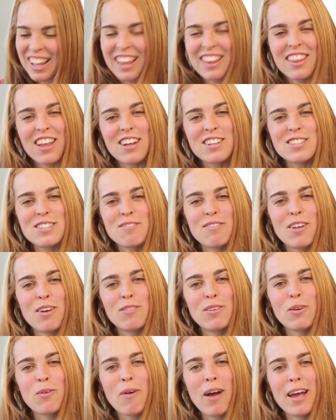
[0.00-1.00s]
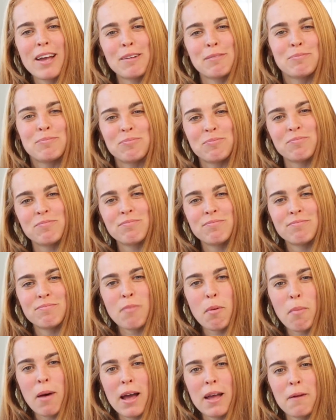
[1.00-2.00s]
Lots of love your way.
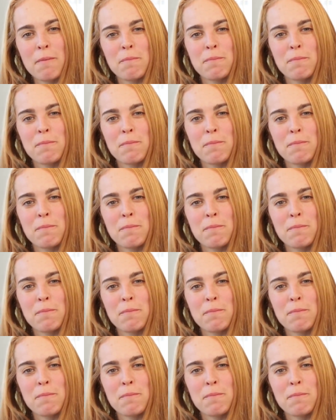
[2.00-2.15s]
Bye-bye.